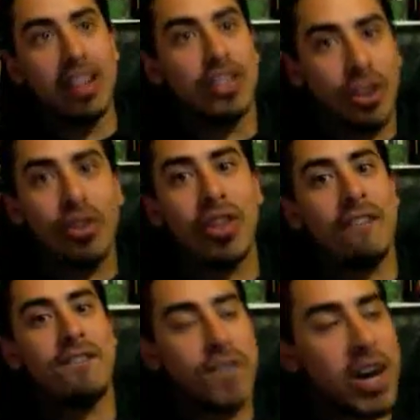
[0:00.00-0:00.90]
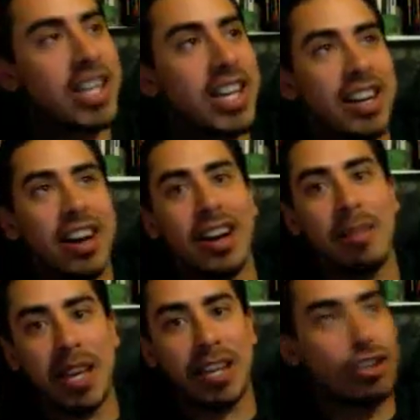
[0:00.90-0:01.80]
To the fucking gutter
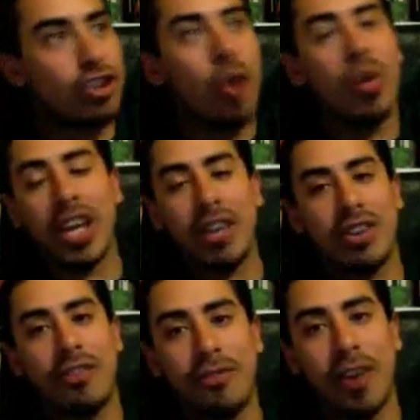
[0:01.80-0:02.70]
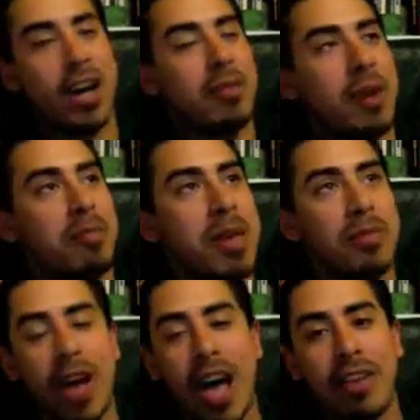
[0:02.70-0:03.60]
because no one gives a fuck about
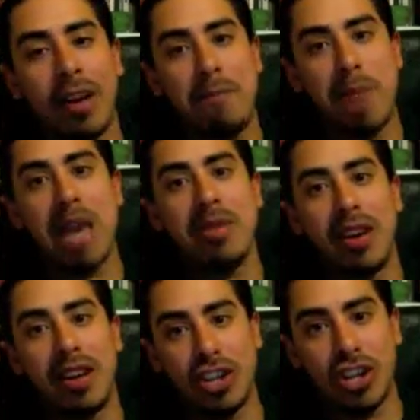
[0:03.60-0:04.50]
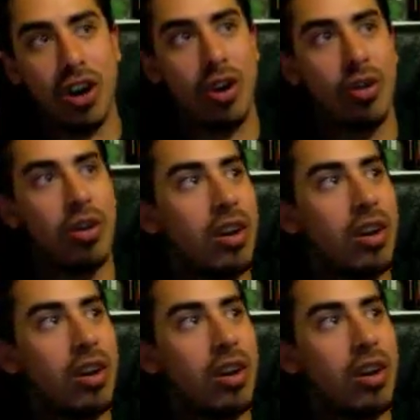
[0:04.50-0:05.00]
people having a baby on a show.